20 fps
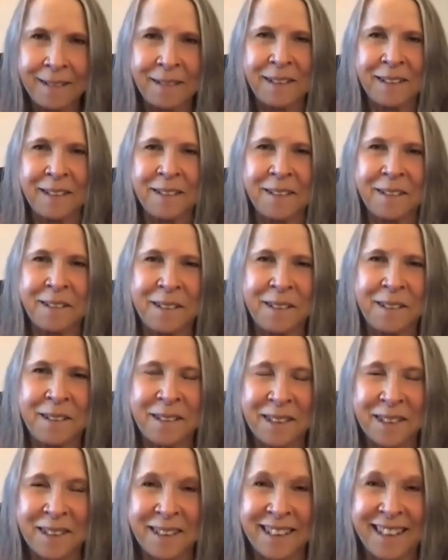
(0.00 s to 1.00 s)
this
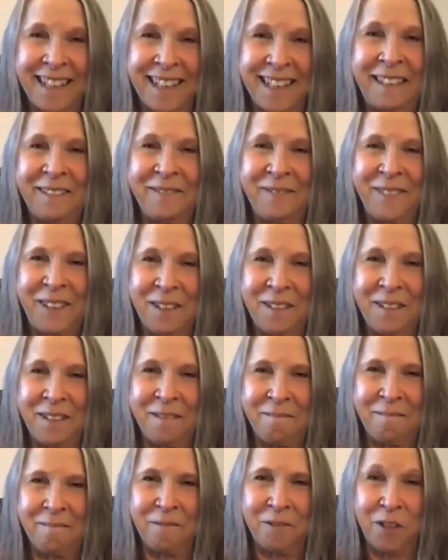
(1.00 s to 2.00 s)
is kind of a
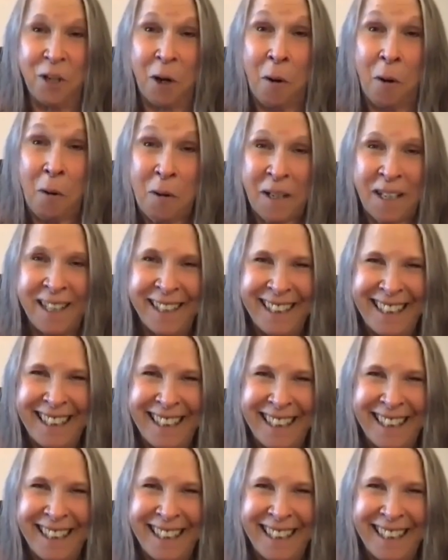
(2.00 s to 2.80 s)
joke.